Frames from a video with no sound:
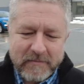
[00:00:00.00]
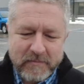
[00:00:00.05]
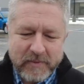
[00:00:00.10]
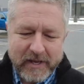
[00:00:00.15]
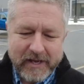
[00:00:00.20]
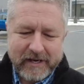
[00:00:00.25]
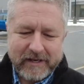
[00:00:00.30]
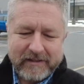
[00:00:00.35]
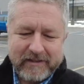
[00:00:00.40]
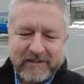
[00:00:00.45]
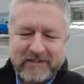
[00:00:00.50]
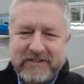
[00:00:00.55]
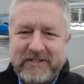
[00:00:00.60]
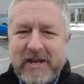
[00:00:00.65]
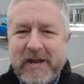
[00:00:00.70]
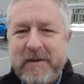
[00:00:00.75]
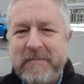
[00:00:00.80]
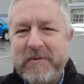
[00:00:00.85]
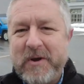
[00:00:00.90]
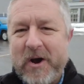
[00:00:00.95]
pick the
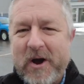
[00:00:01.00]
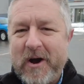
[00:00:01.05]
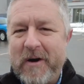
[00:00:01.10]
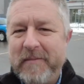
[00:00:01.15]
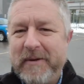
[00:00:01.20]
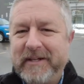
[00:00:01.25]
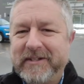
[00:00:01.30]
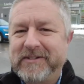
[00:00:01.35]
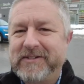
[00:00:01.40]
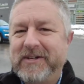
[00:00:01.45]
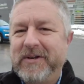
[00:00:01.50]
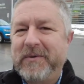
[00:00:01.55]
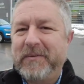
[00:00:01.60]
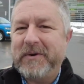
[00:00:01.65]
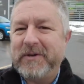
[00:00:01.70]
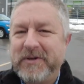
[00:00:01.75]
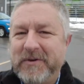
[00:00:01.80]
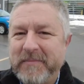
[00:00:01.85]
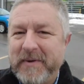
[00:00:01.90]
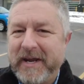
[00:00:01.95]
same comments
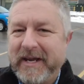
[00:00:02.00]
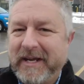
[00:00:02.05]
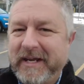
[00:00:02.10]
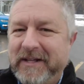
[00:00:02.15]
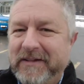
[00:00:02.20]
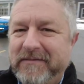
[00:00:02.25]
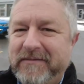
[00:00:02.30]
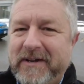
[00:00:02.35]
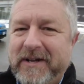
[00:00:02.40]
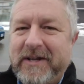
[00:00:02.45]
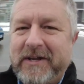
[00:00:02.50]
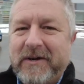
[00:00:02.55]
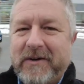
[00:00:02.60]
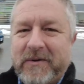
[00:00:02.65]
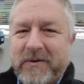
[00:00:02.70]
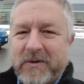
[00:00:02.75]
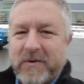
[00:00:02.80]
when you're making the video.